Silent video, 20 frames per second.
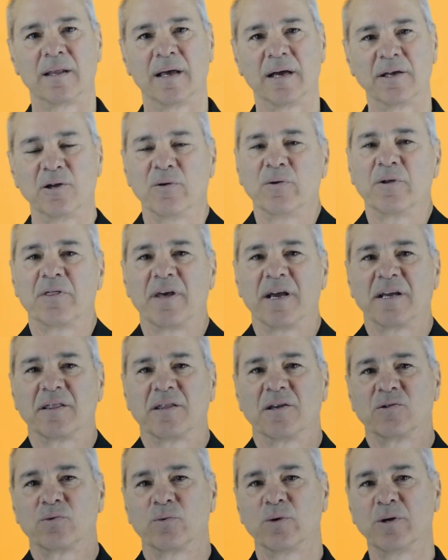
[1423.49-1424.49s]
Now, you would think
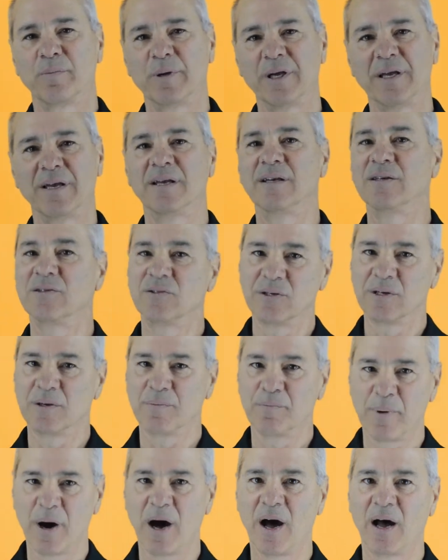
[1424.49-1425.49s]
this would be
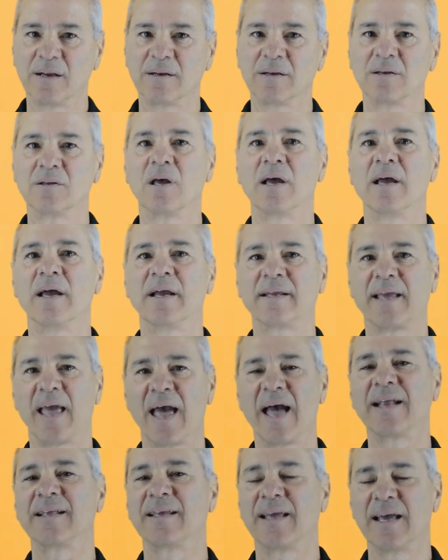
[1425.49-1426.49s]
easy, but it
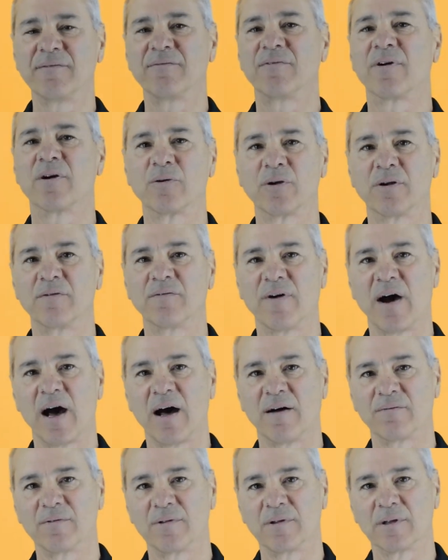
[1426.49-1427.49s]
can get very
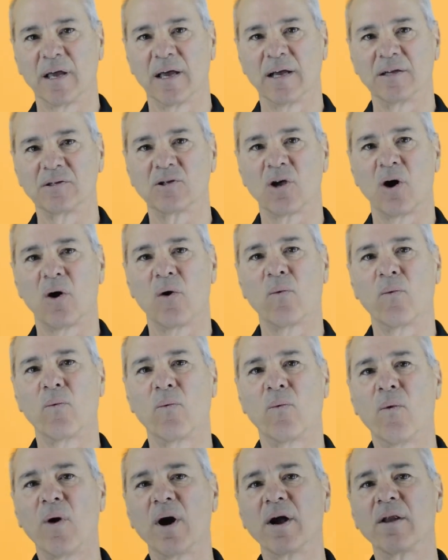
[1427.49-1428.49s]
involved. Okay. So
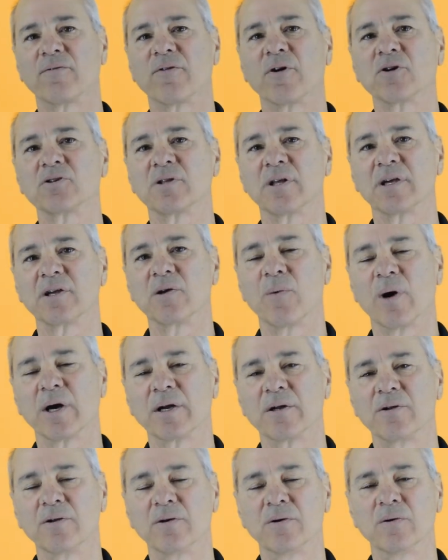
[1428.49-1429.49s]
the first thing you
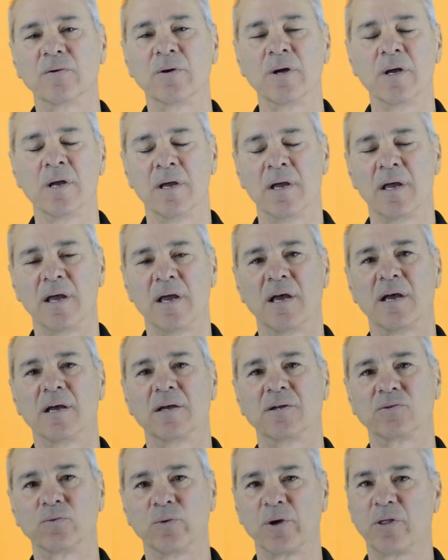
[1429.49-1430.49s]
want to do
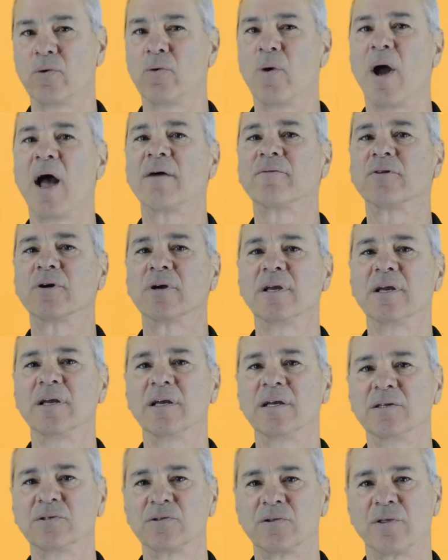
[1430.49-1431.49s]
is, with whoever
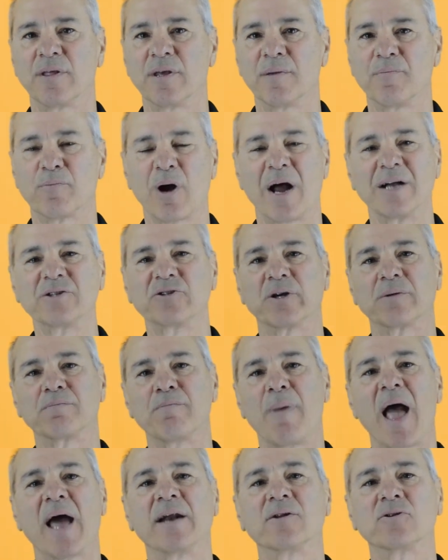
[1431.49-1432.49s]
is the project
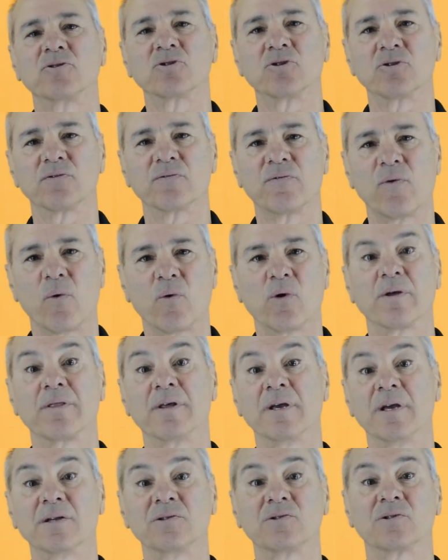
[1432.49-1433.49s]
manager for
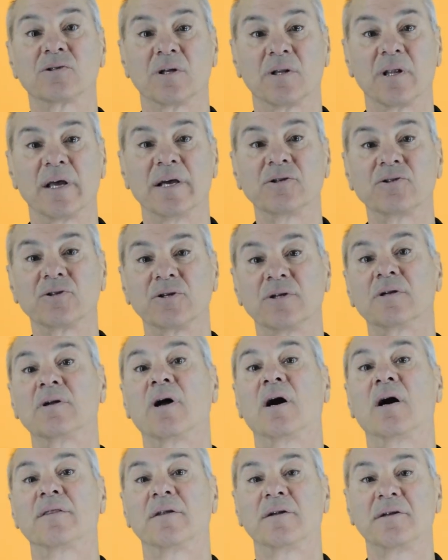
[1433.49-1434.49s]
the
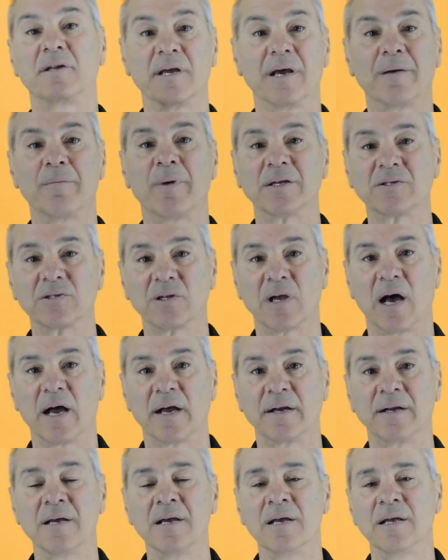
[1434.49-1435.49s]
installation on the DMS
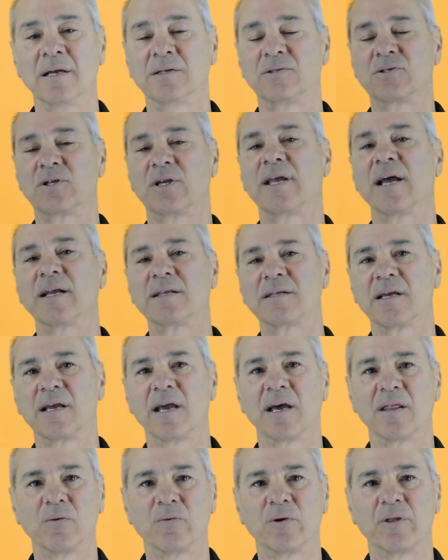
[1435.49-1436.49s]
side, is to get
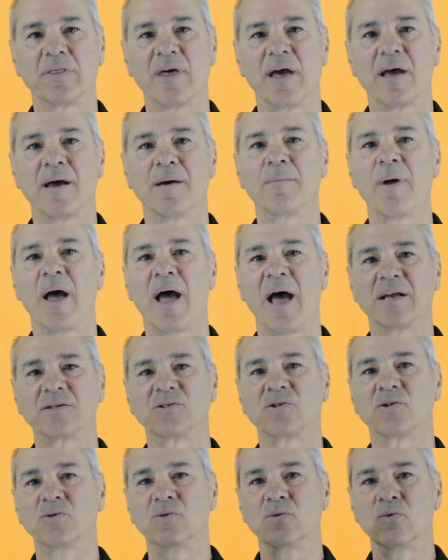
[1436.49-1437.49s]
together with them
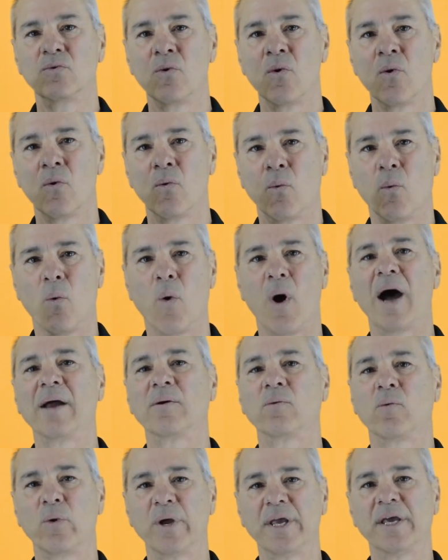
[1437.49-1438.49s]
as to
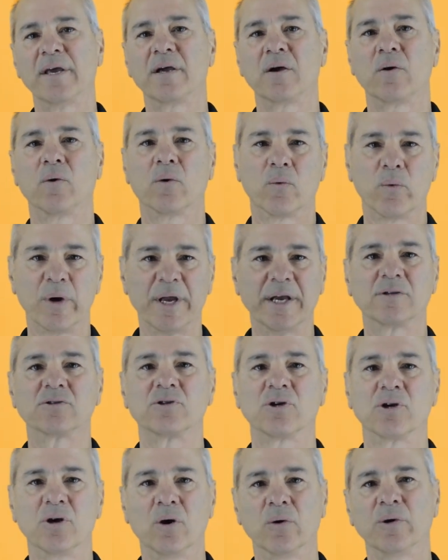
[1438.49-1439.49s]
what week or
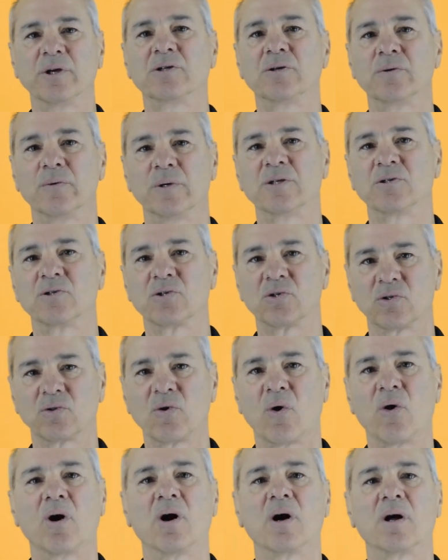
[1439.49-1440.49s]
weeks you're going to
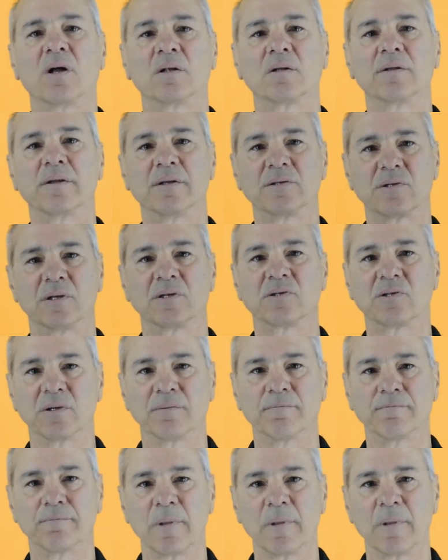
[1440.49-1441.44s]
install the system.